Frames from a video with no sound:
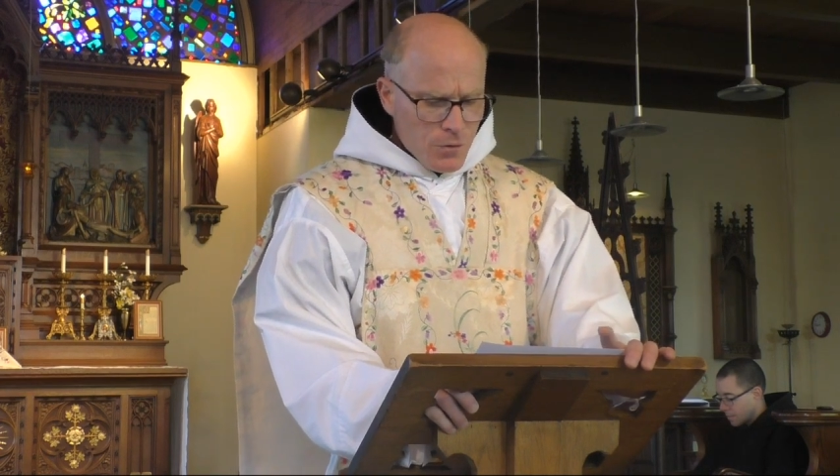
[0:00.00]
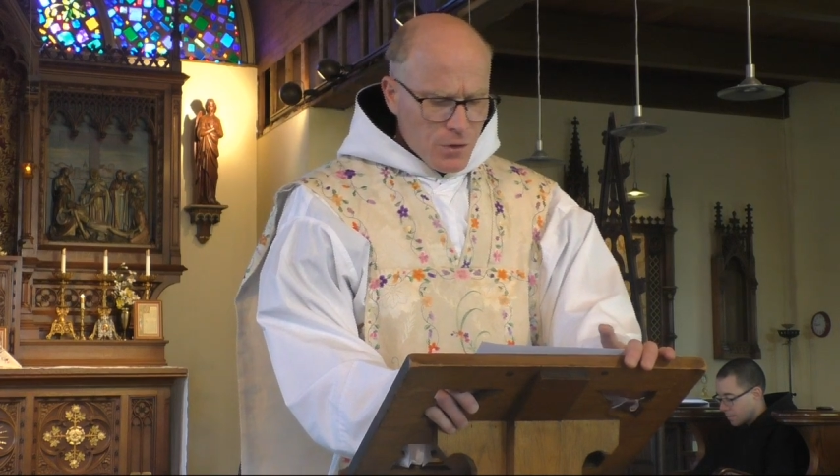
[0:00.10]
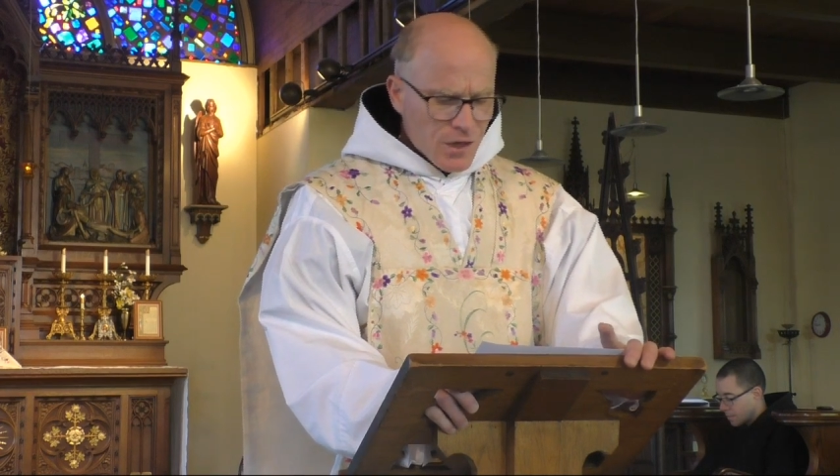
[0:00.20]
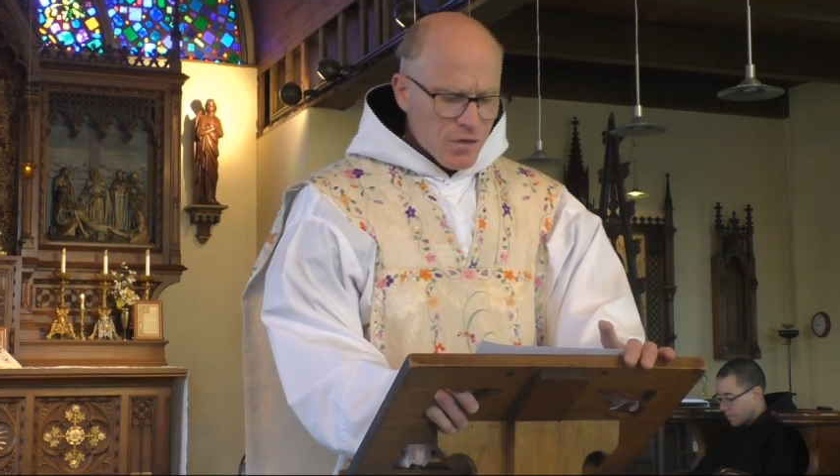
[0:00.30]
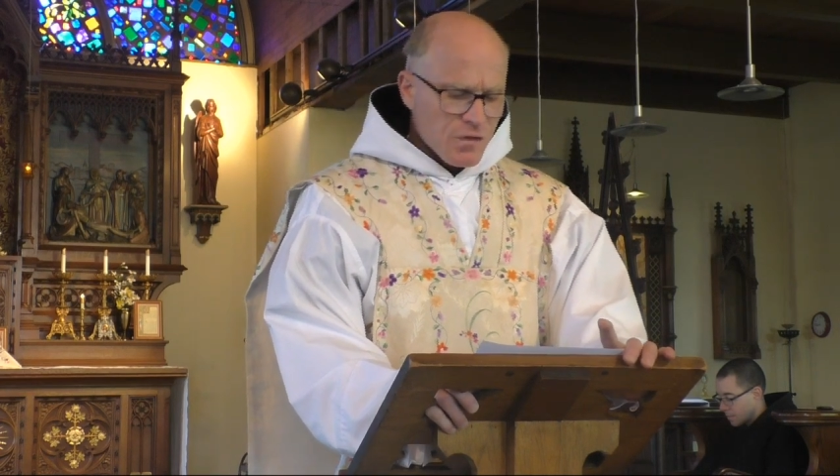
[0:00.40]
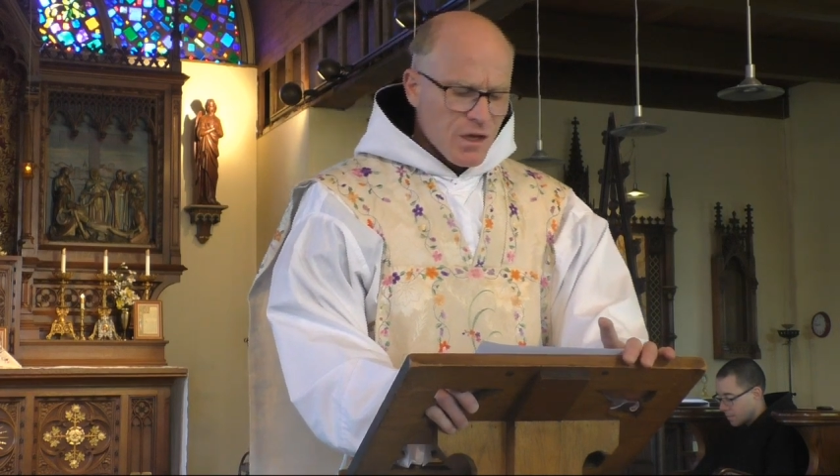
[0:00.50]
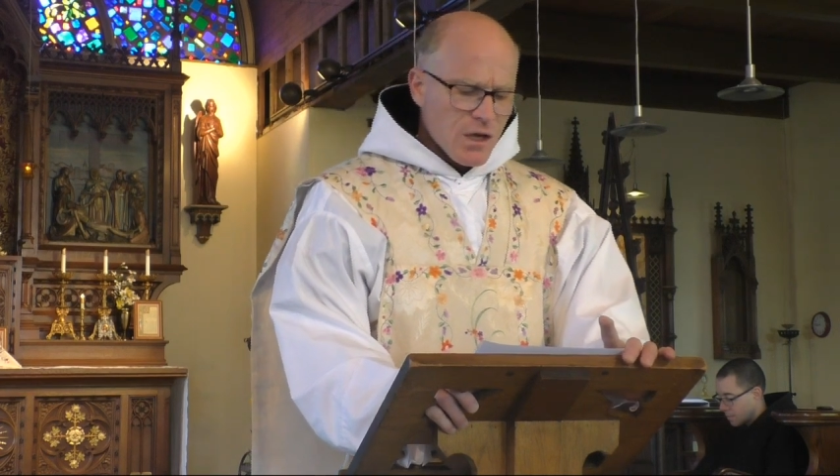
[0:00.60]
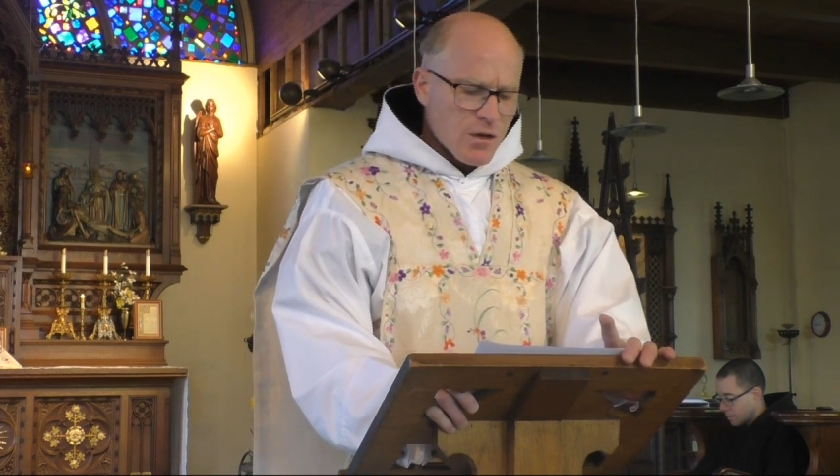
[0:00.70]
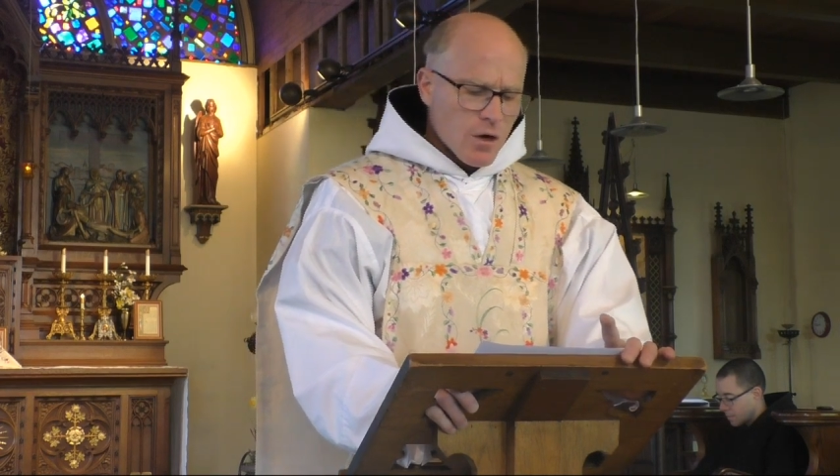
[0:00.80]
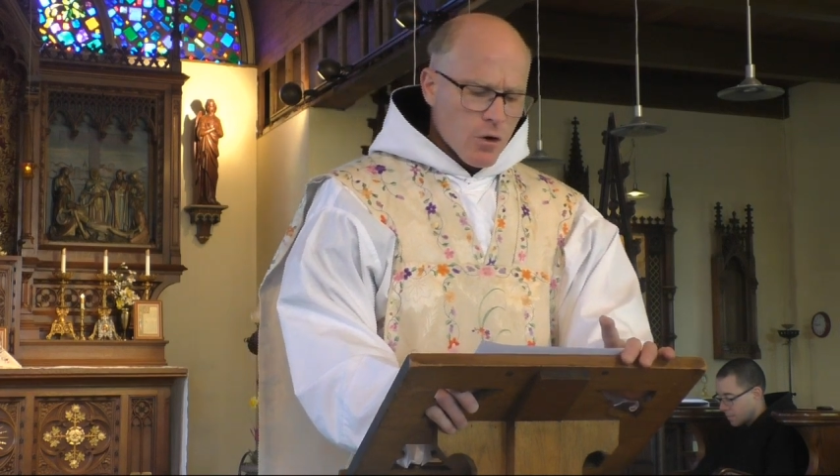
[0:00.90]

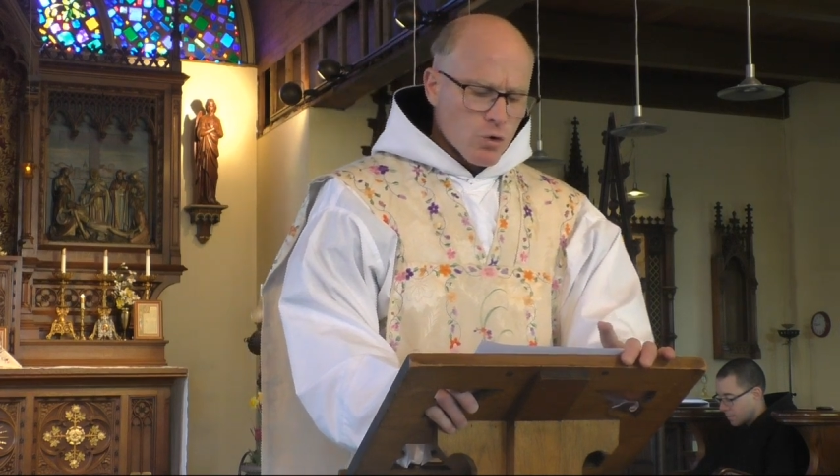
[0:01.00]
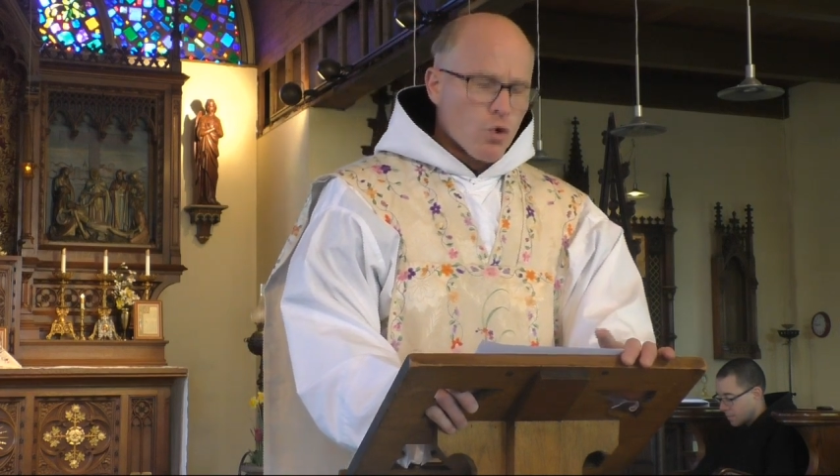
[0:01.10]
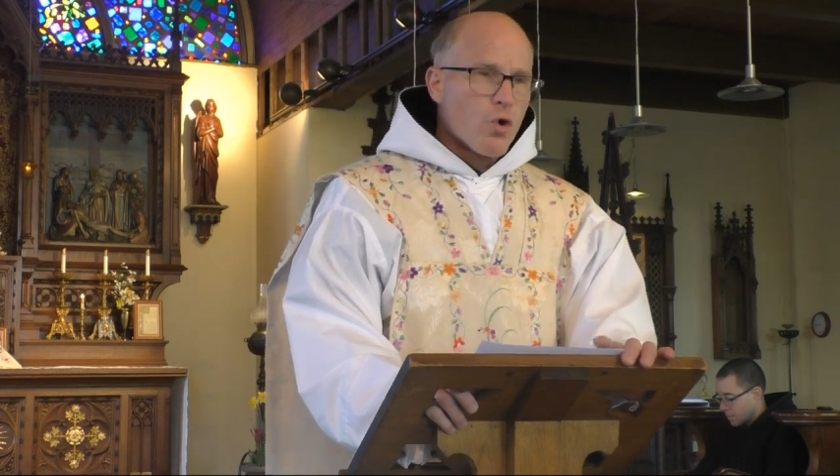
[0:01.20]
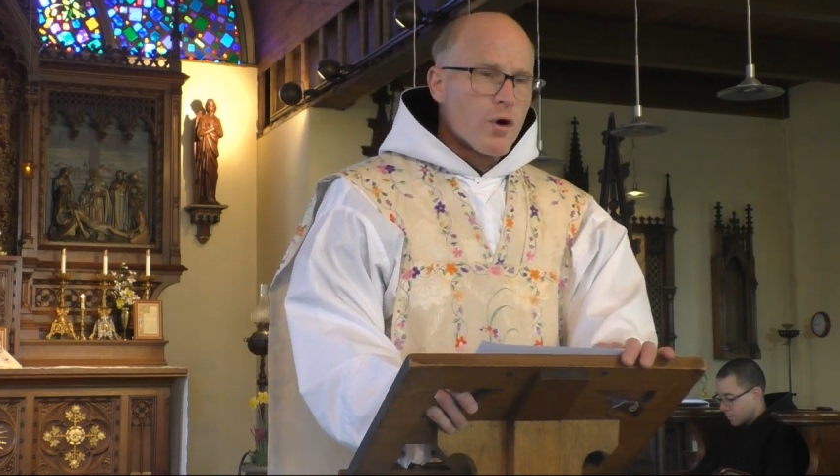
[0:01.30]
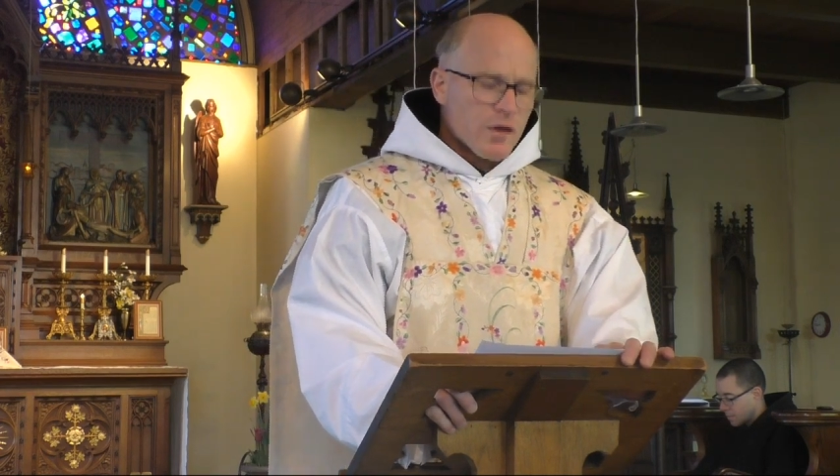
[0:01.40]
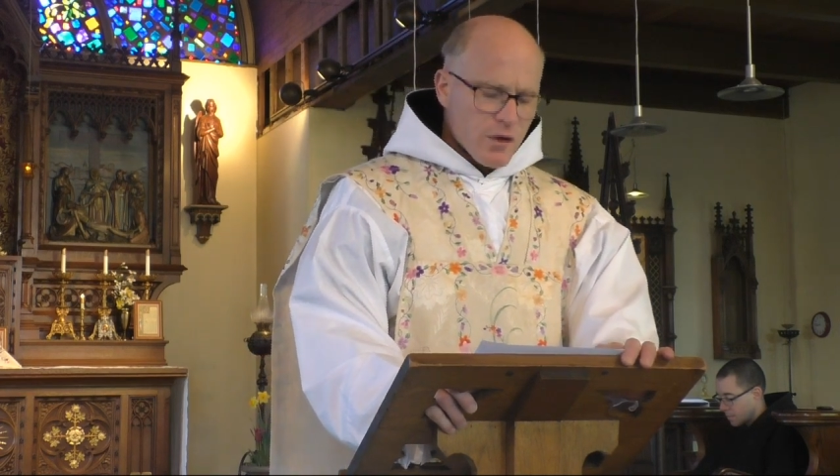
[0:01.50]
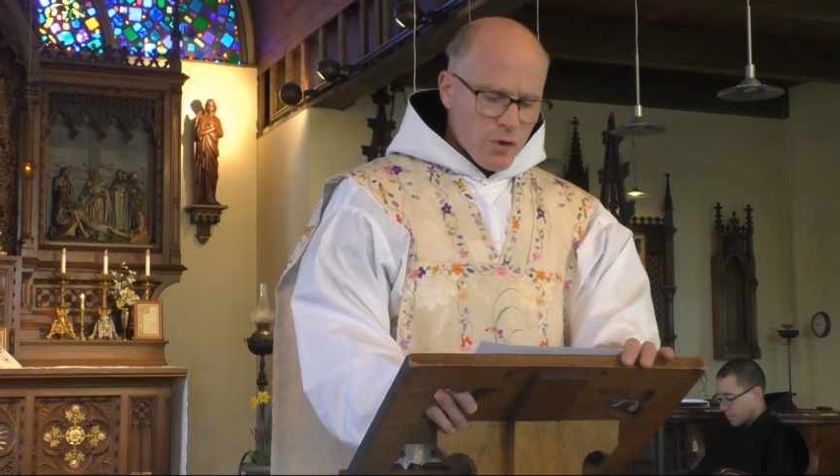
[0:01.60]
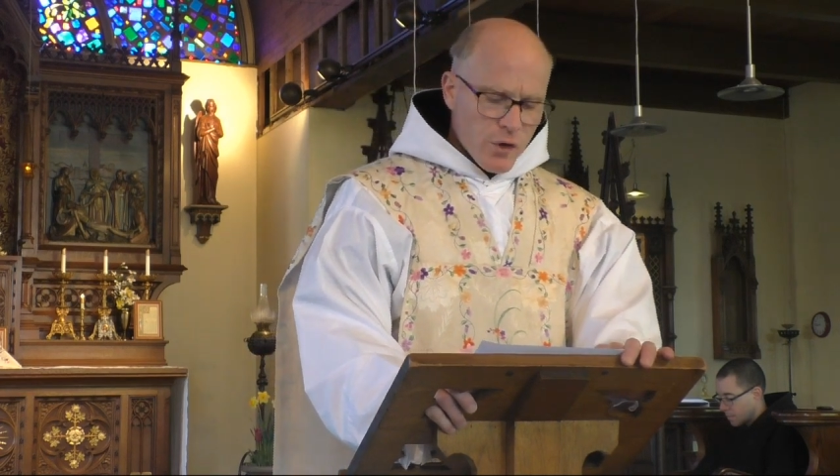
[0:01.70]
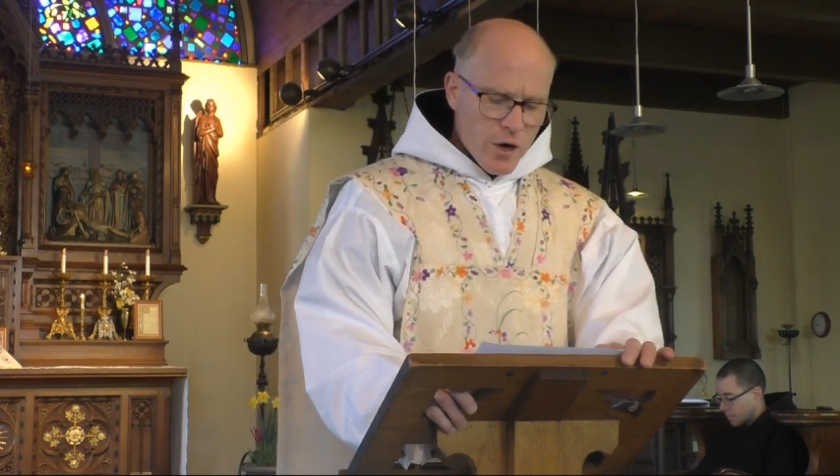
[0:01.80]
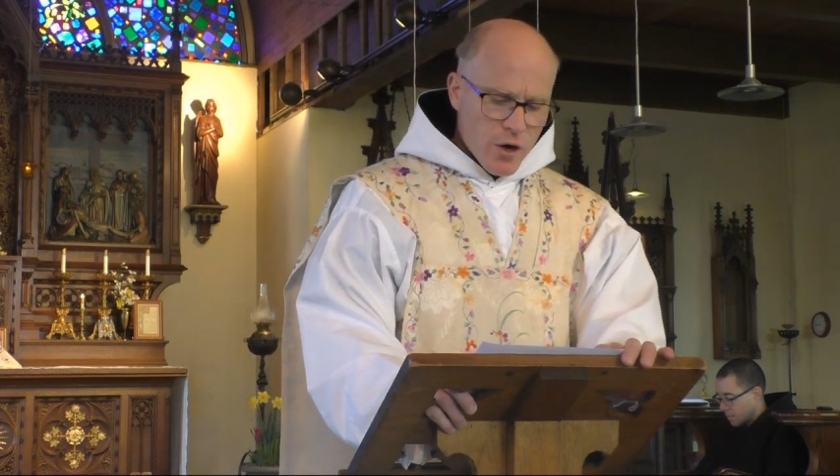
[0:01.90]
Indeed, our Lord
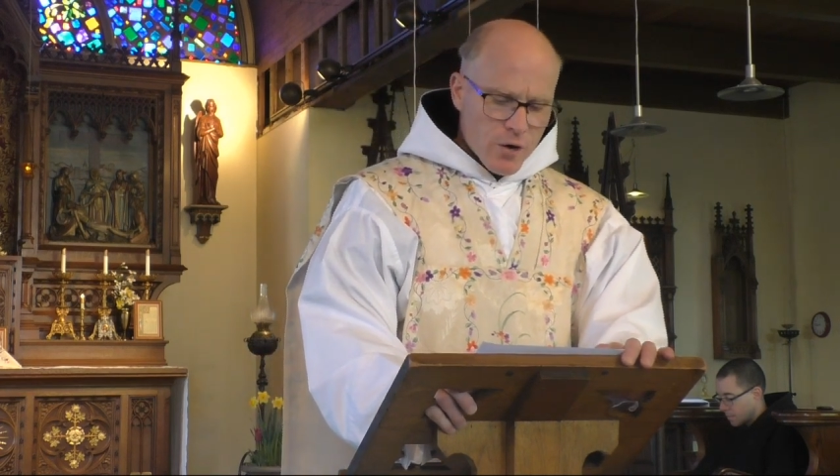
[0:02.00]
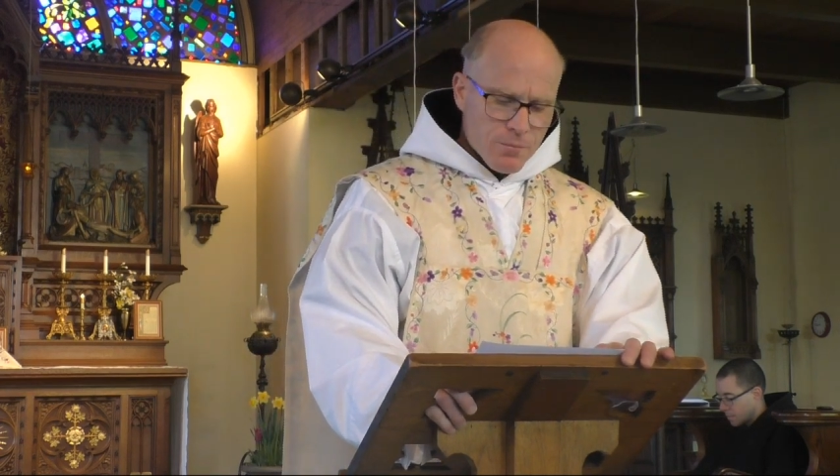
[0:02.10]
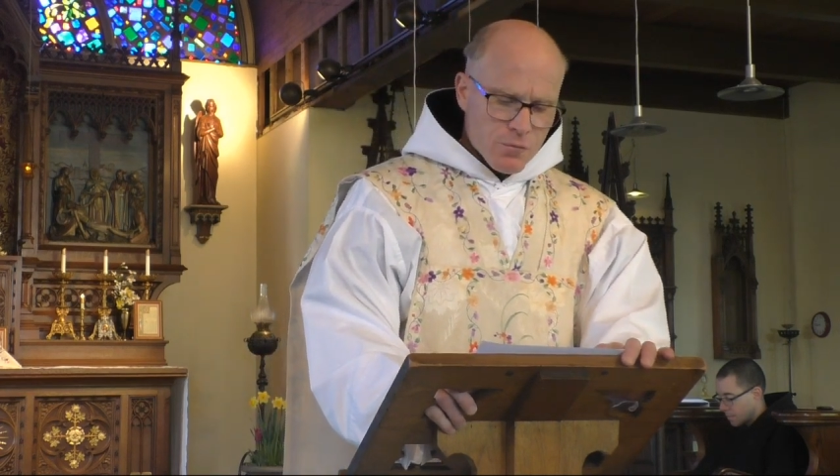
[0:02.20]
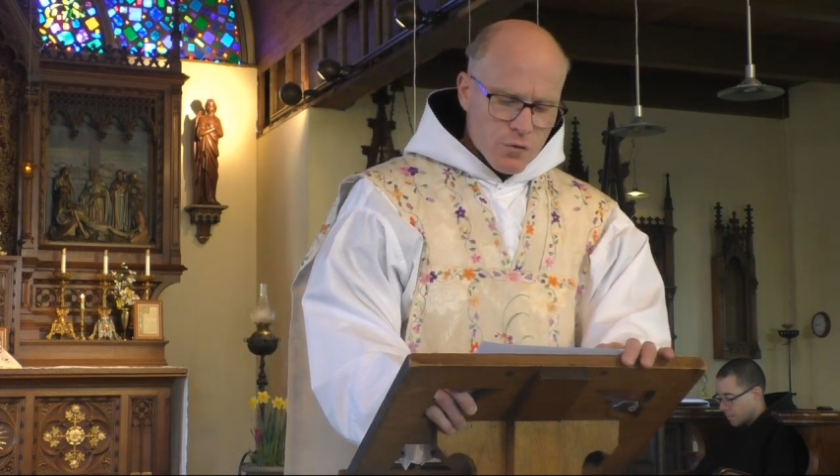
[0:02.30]
declared